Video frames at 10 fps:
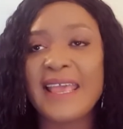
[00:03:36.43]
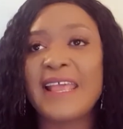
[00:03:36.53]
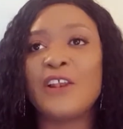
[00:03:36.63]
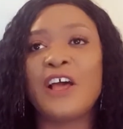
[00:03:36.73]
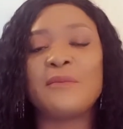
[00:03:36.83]

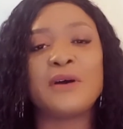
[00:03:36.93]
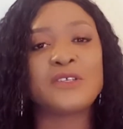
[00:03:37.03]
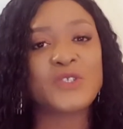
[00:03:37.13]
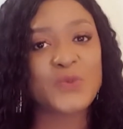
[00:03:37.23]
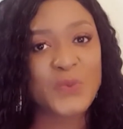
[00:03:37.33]
a lot
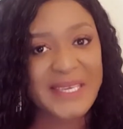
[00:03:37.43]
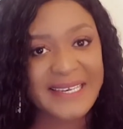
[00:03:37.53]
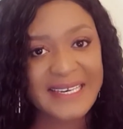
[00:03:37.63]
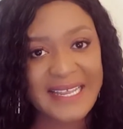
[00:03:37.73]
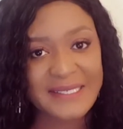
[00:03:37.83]
about
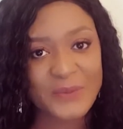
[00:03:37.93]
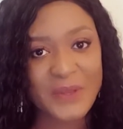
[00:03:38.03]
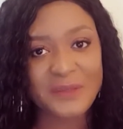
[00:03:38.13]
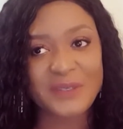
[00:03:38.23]
Sweden as well,